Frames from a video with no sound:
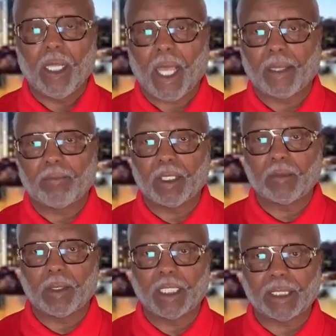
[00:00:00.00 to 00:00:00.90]
And but
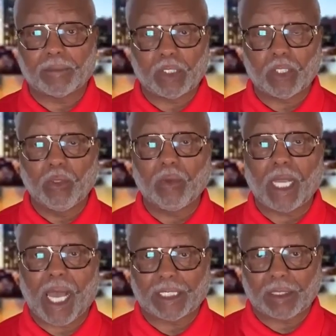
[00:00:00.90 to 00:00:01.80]
but it's up to you and
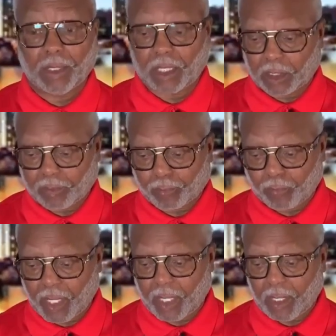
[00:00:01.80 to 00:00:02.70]
I to begin to
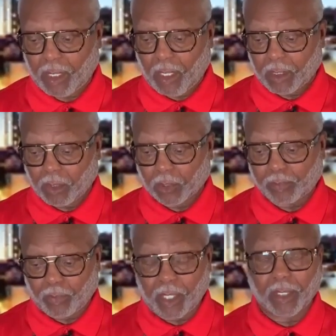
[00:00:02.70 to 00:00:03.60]
pray those
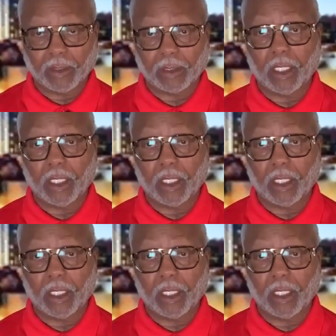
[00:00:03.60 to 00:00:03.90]
prayers.